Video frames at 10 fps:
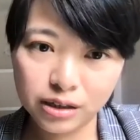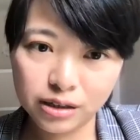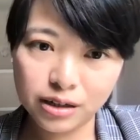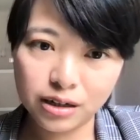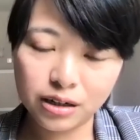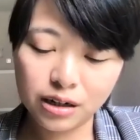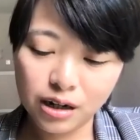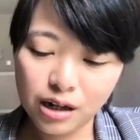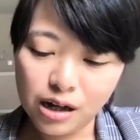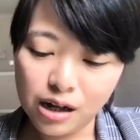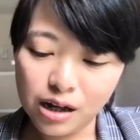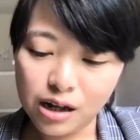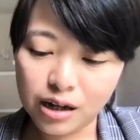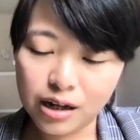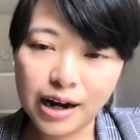in their
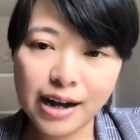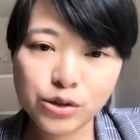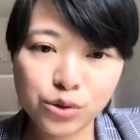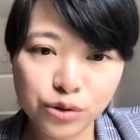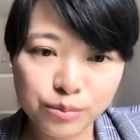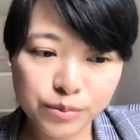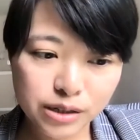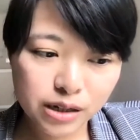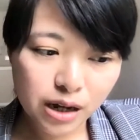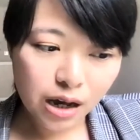uh, classrooms.